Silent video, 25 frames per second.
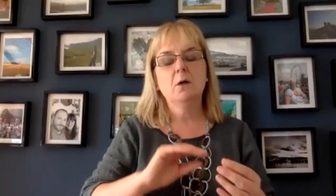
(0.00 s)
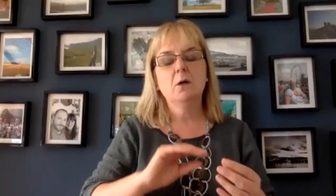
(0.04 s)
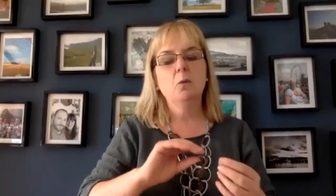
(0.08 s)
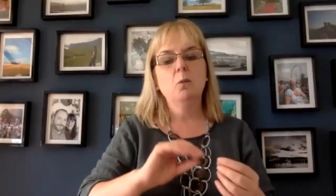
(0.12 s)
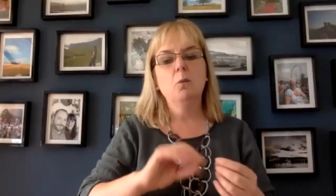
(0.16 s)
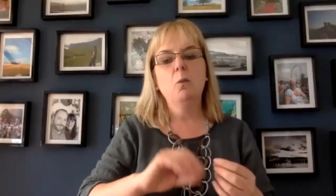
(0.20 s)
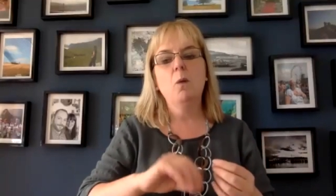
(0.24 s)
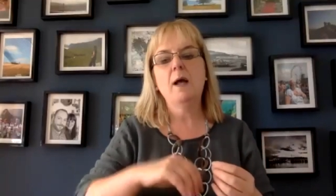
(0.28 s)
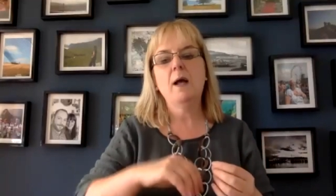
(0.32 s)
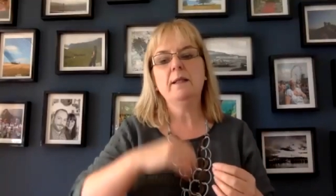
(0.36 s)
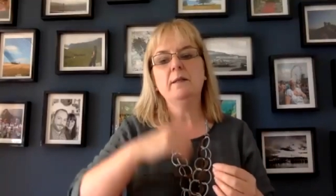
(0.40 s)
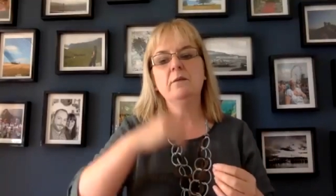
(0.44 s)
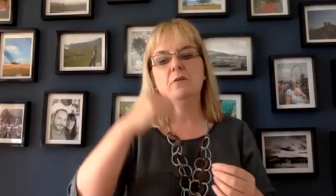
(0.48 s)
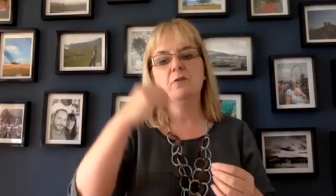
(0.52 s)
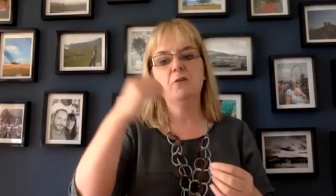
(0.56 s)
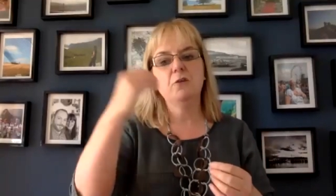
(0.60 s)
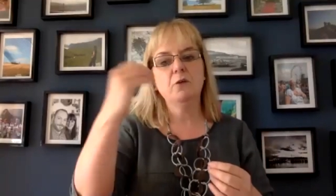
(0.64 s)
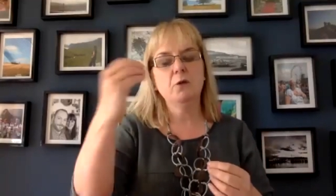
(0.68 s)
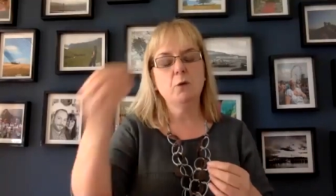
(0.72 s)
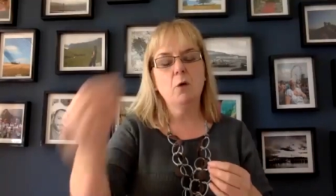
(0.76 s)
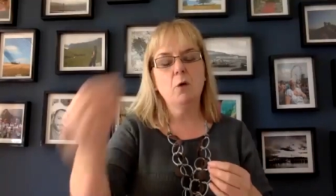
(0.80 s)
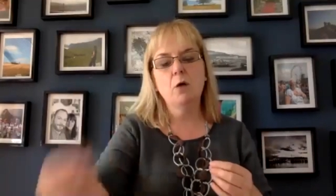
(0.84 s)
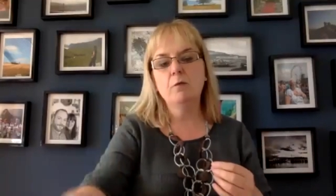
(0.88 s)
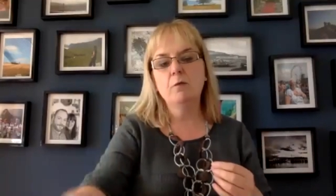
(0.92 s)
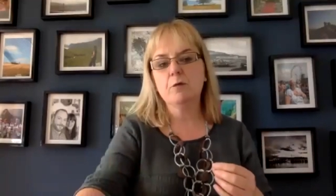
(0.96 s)
when did
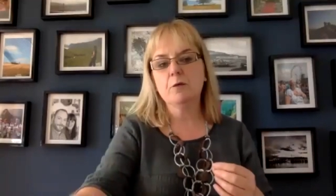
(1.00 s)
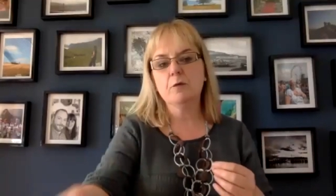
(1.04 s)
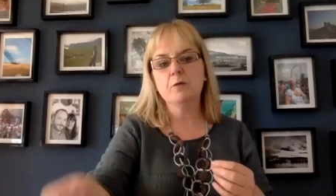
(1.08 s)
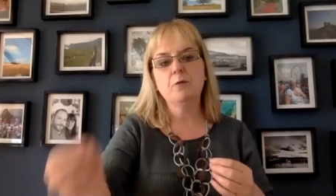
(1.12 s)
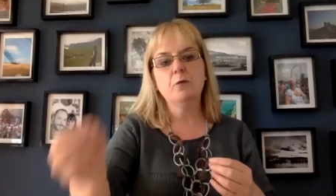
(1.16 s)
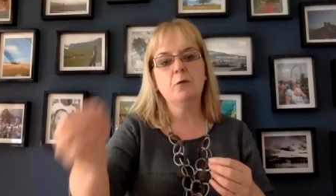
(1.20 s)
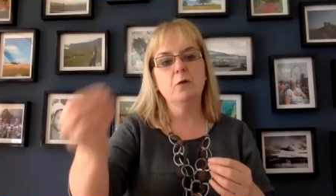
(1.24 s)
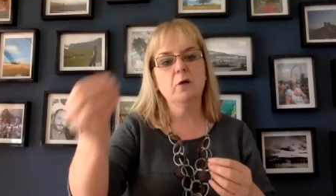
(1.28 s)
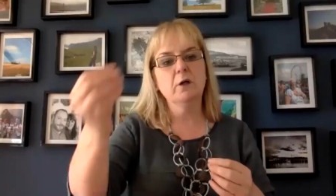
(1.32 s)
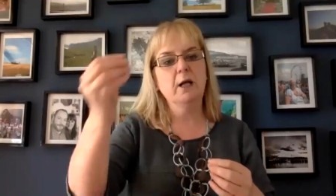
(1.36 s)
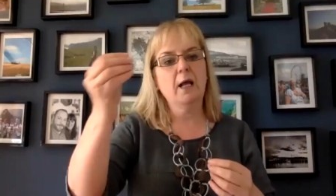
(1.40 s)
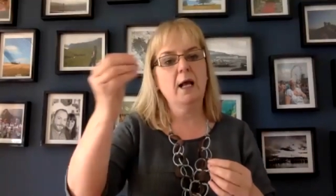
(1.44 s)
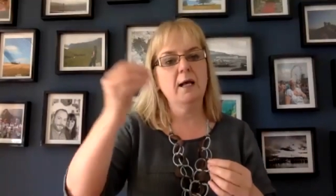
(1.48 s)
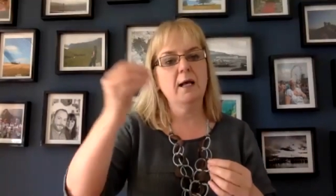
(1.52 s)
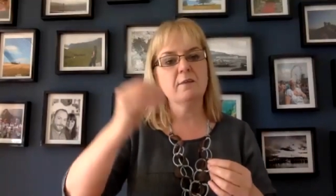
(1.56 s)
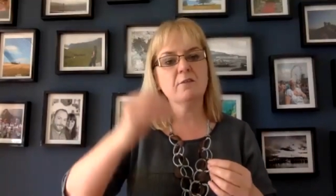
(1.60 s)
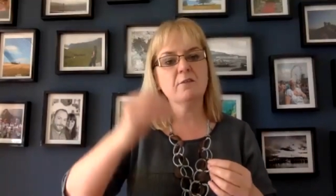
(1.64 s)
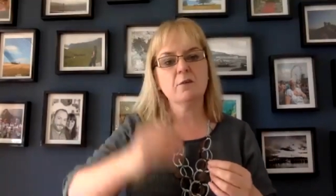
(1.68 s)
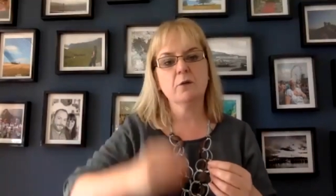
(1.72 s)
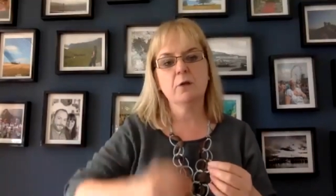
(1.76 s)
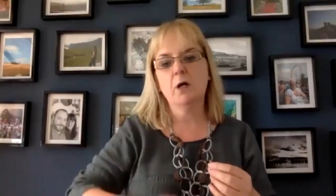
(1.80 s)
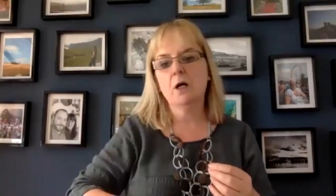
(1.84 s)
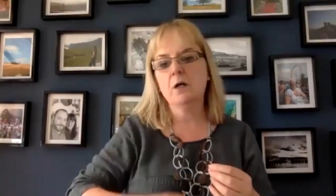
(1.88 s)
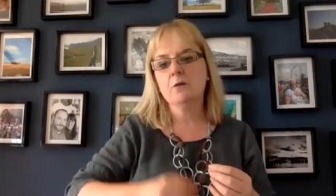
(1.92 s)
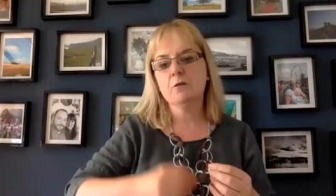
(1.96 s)
you over forecast
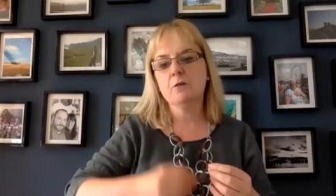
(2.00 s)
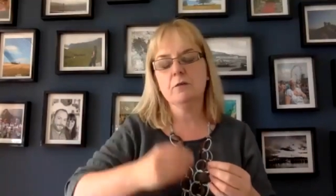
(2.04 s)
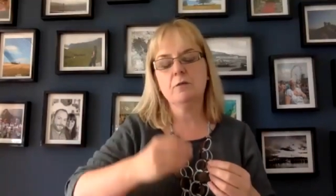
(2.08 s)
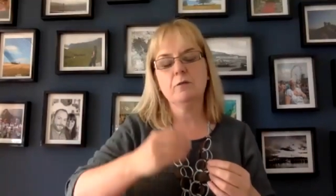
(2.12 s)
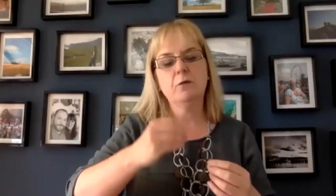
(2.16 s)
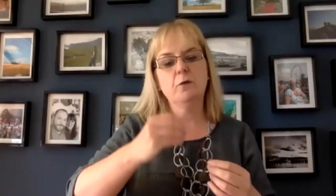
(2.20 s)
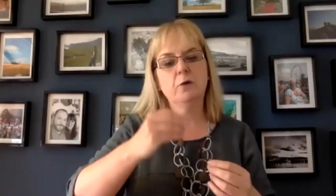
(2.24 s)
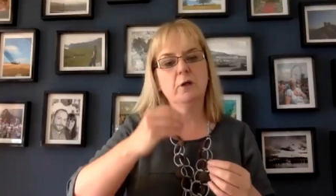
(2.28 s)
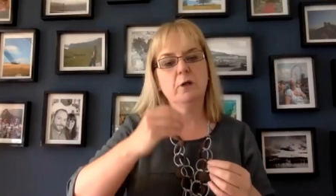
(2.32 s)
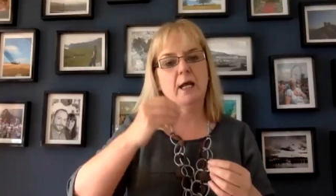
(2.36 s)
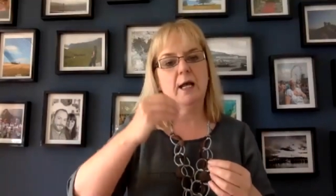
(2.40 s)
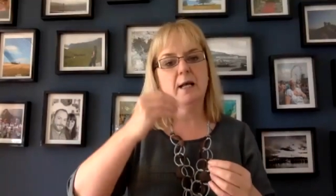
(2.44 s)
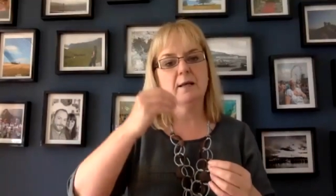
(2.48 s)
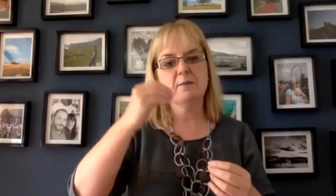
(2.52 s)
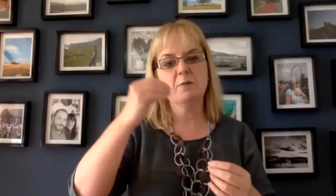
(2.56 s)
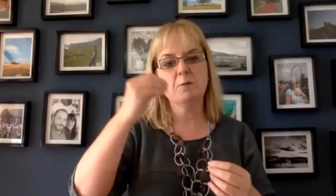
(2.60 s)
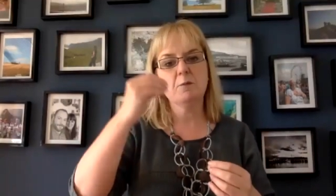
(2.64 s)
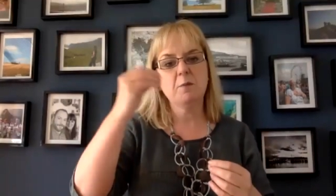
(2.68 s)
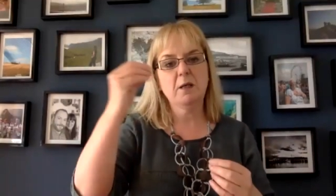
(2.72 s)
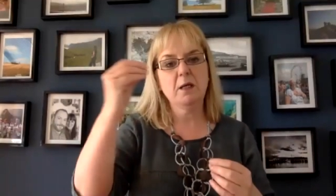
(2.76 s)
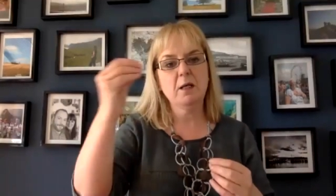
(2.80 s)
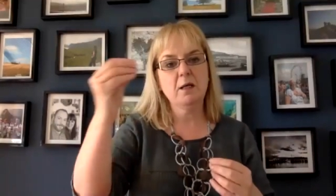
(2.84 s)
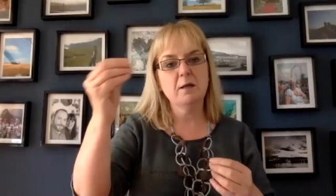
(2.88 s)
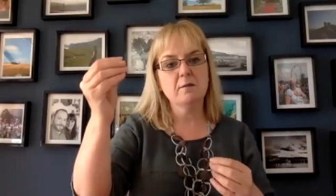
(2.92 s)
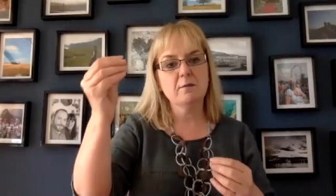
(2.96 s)
or under forecast
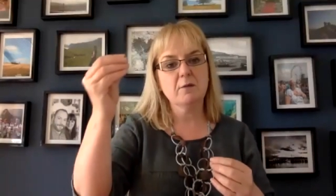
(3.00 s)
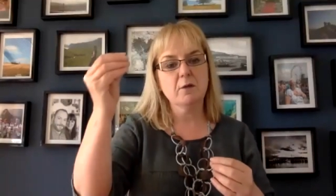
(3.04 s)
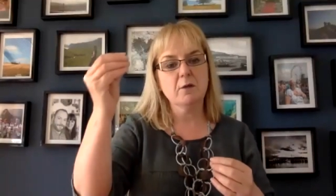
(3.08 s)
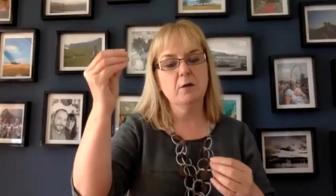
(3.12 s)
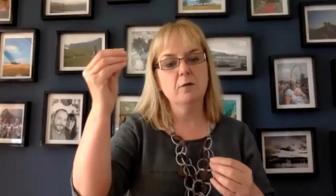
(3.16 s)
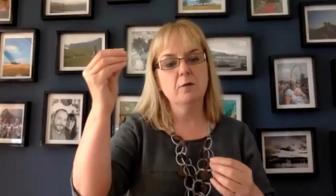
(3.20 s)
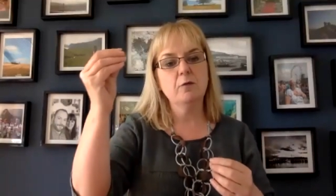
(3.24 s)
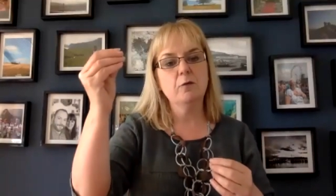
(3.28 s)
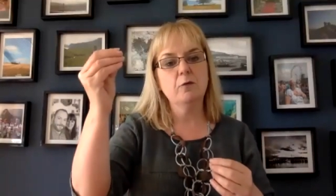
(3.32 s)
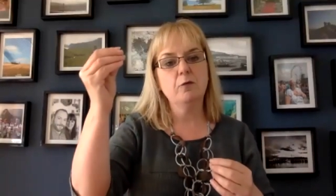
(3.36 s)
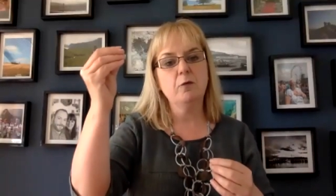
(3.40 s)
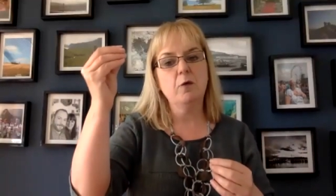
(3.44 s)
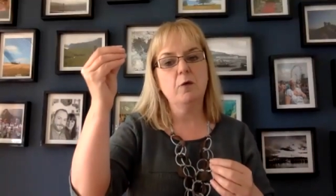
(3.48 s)
because of